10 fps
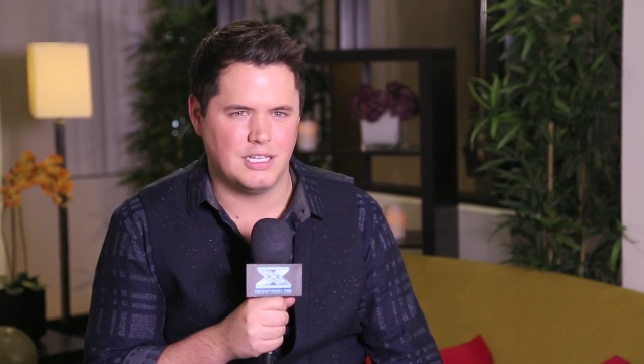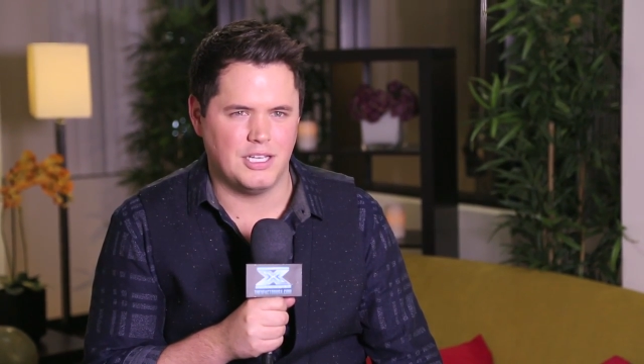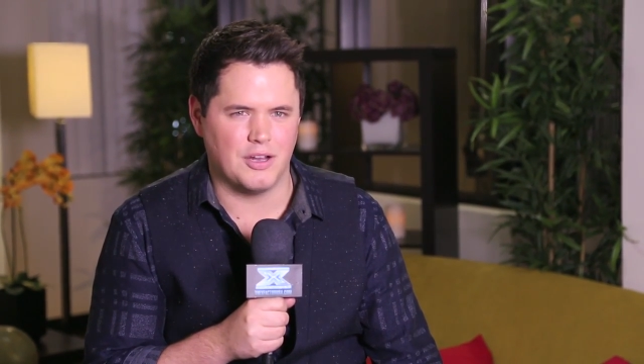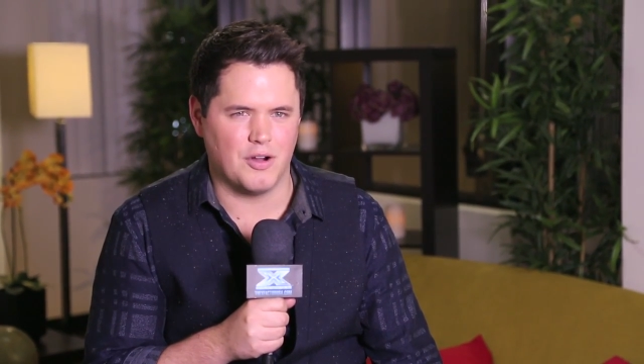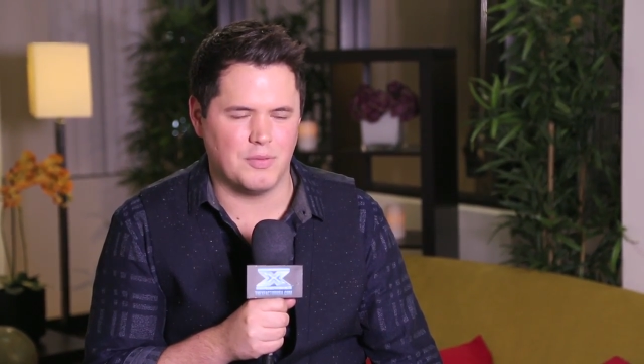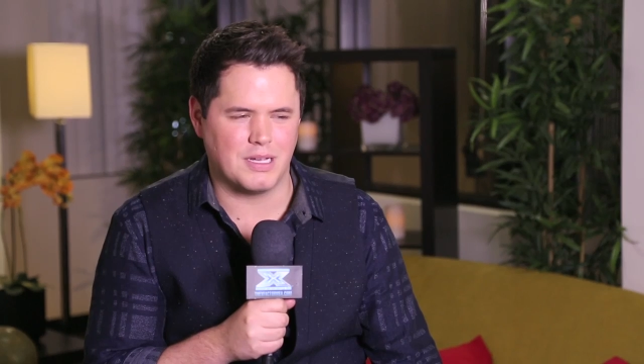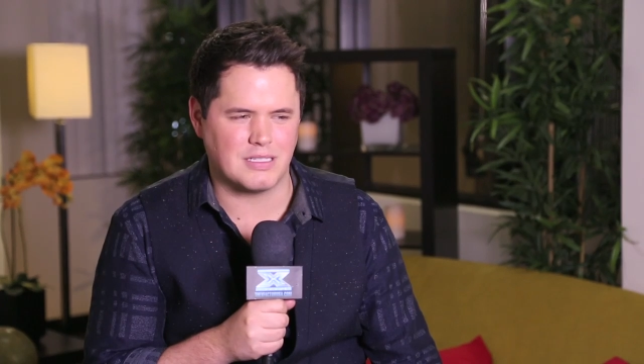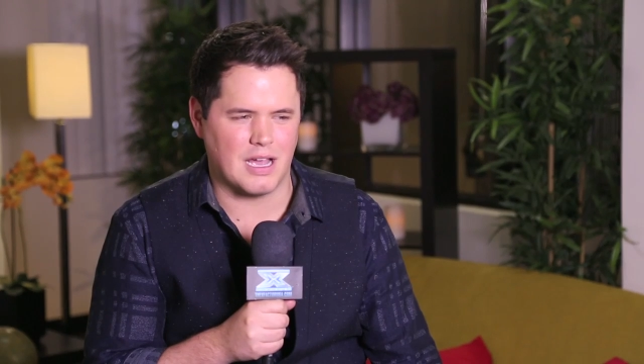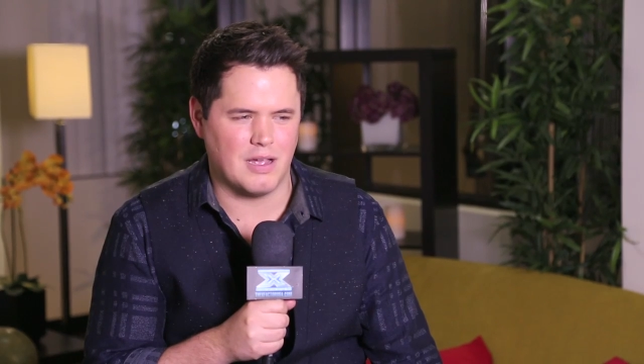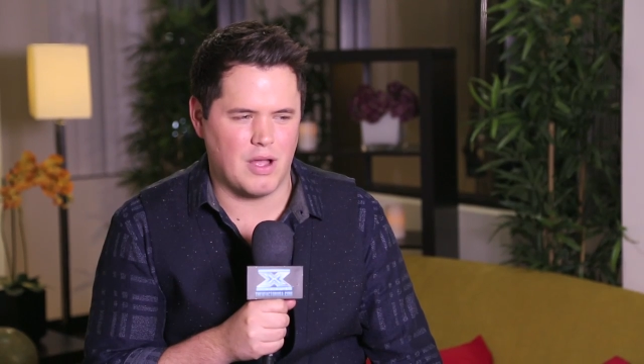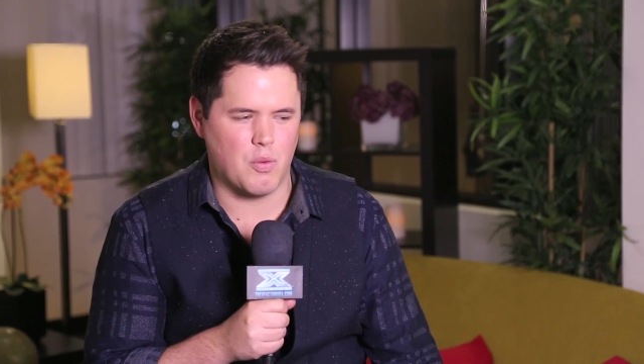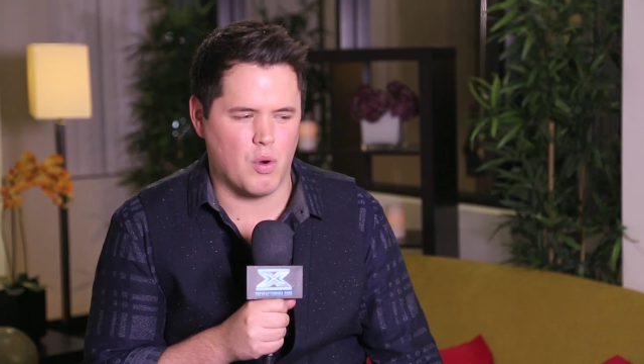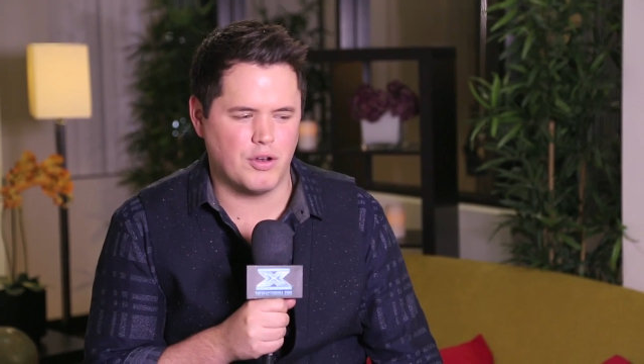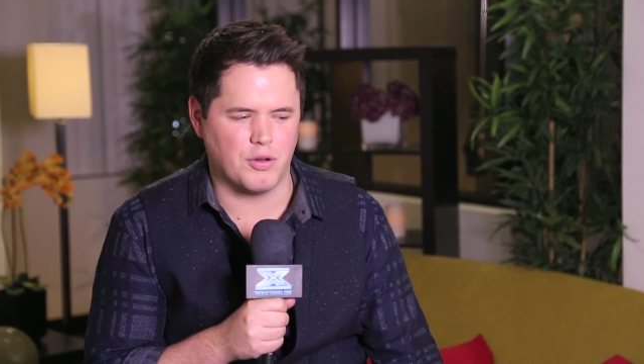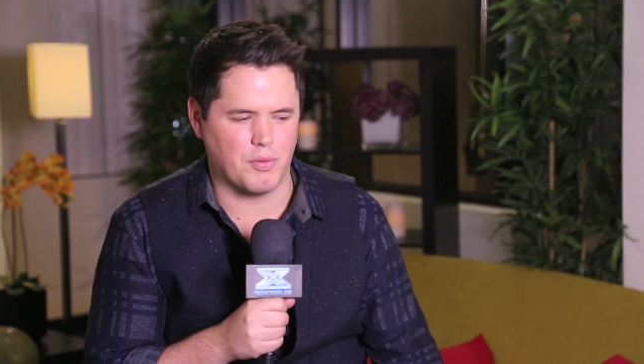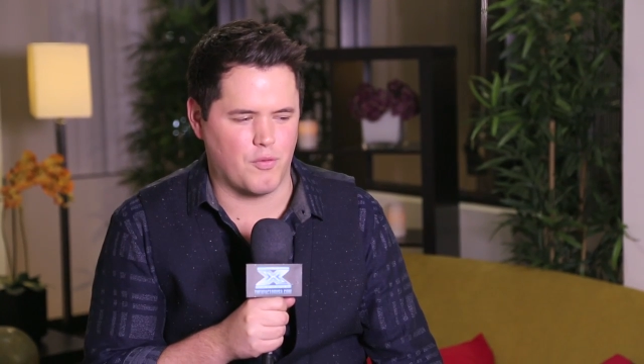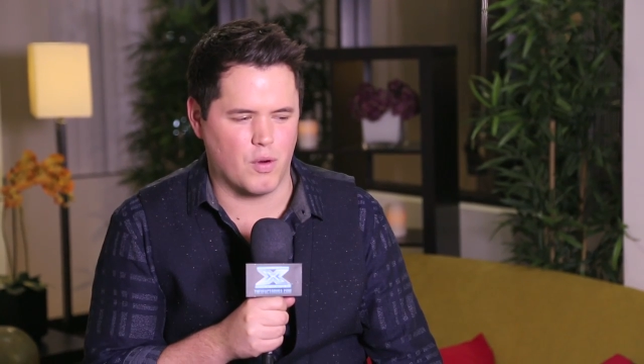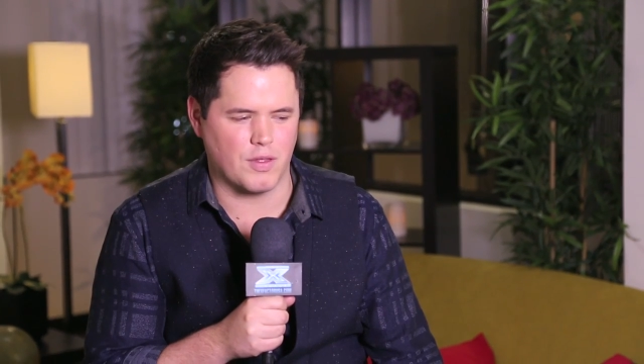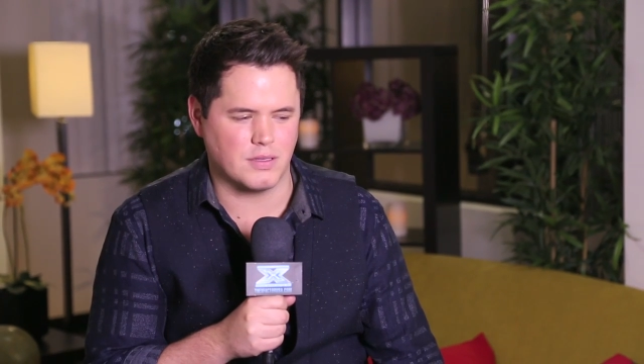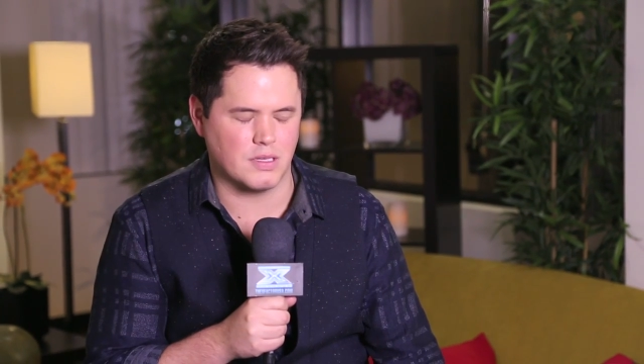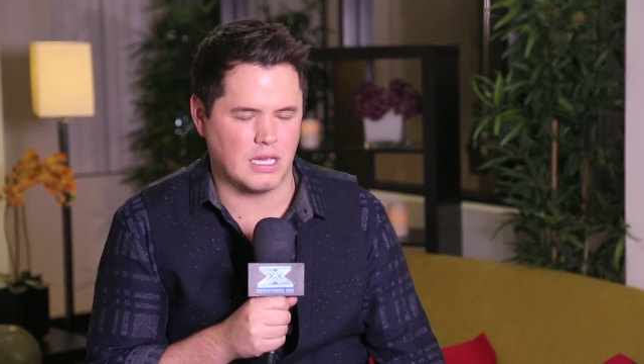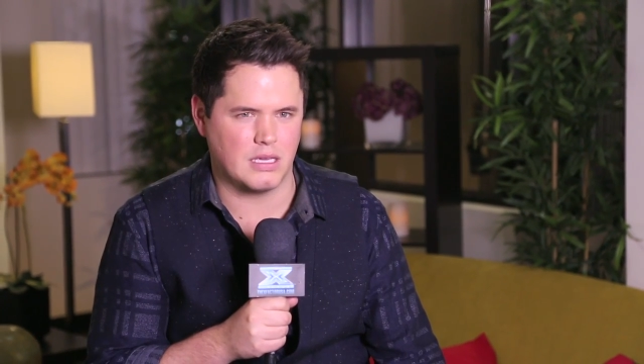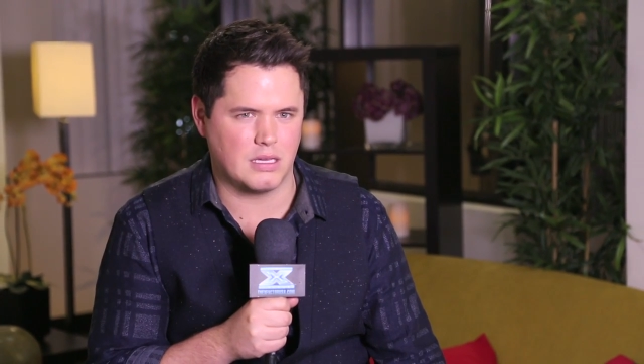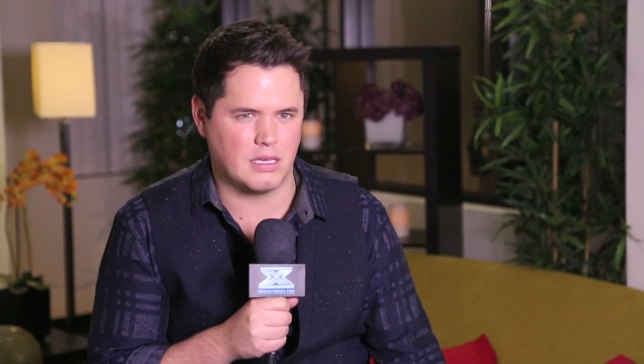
you know, because I, I wondered before this, like,